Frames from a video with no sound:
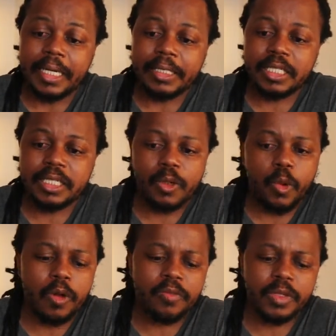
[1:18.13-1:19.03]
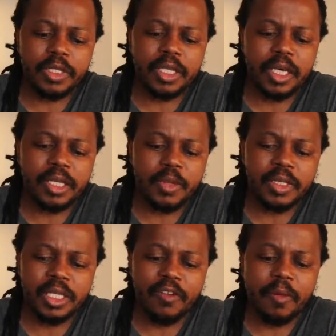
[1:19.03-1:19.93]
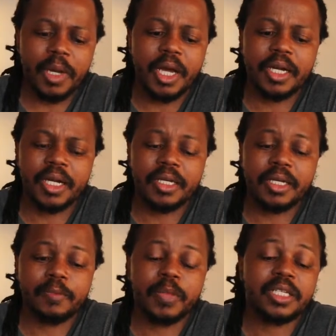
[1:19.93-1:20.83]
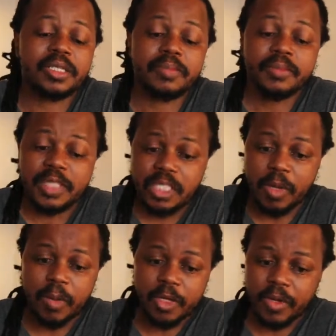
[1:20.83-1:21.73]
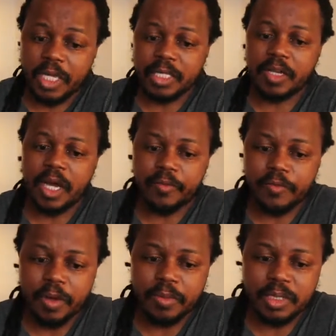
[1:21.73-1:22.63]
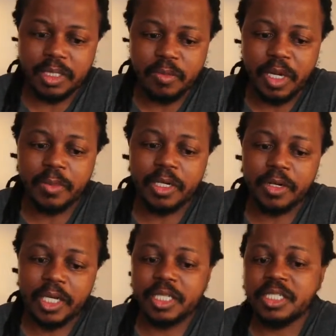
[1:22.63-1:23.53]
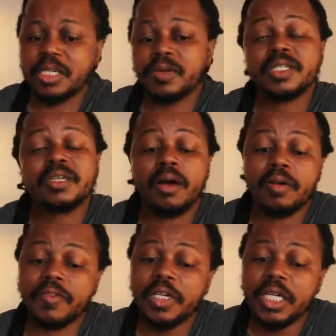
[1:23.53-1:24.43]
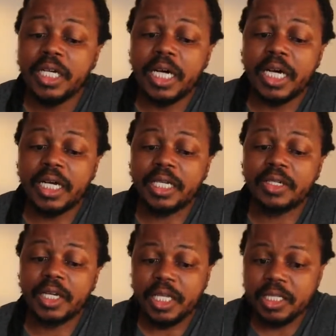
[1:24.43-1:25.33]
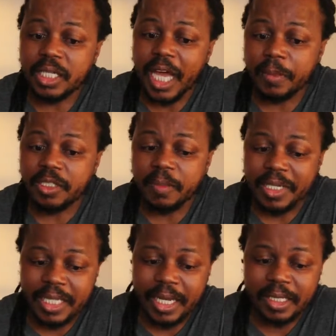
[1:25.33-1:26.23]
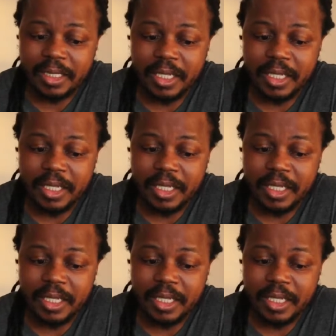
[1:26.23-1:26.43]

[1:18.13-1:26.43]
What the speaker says: just a quote here that was given by by Zimbabwe Cricket from Zimbabwe Cricket Director of Cricket Hamilton Masagazi.